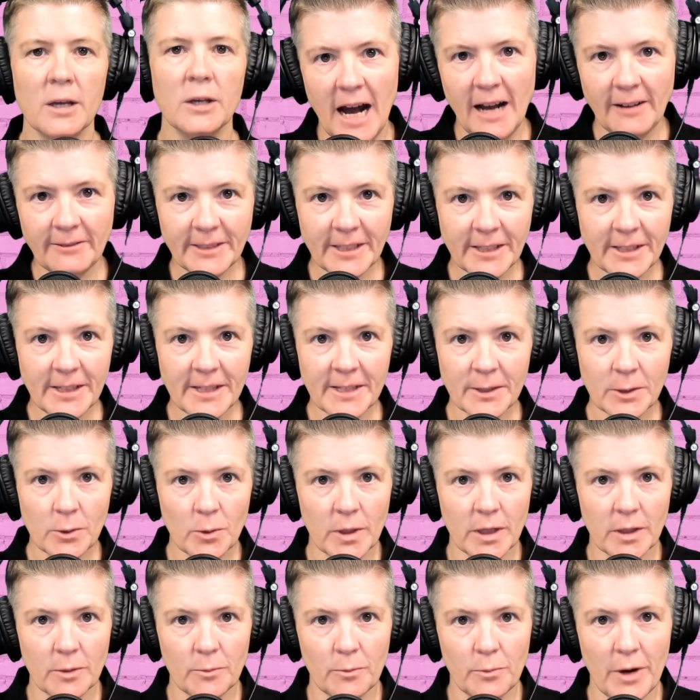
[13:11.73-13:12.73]
After this
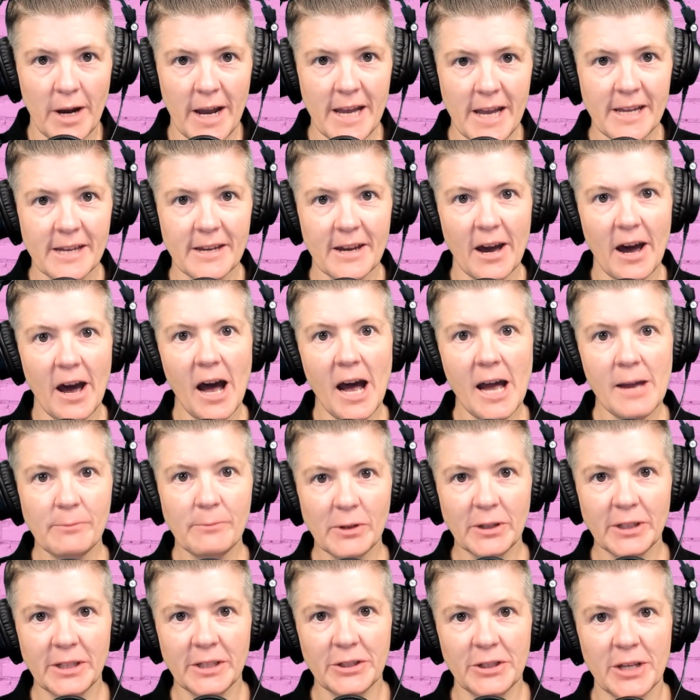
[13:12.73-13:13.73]
quick break,
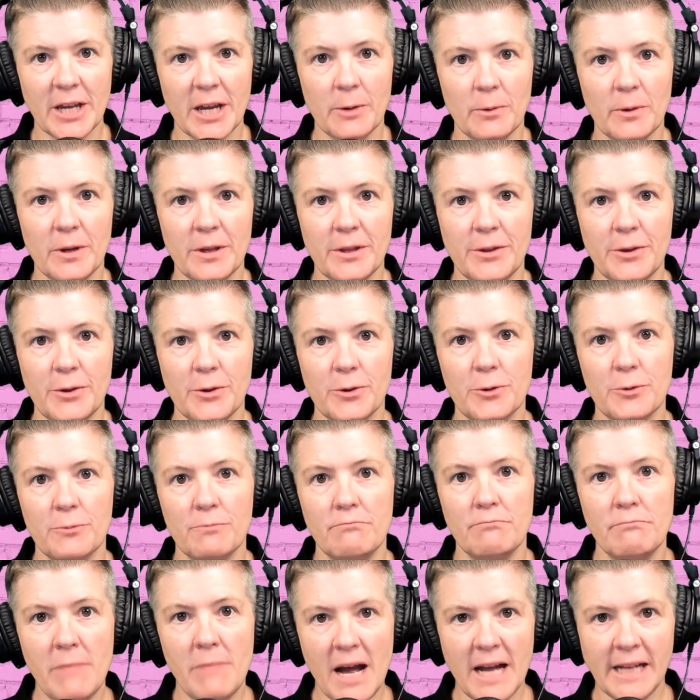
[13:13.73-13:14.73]
I'm going to share with you
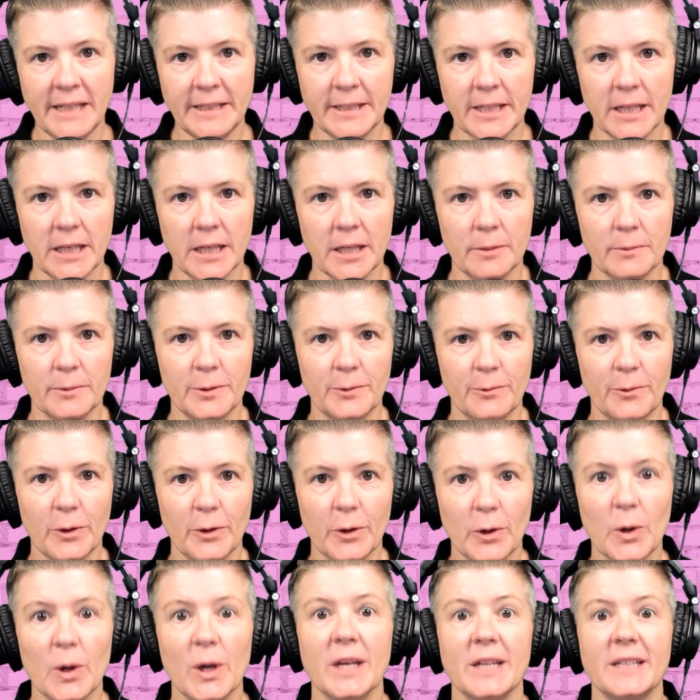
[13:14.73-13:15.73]
my tips
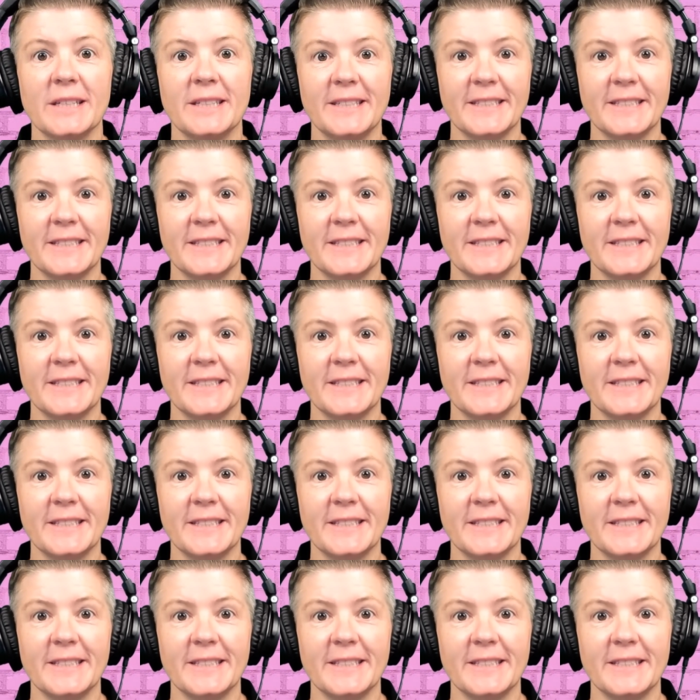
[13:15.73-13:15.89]
for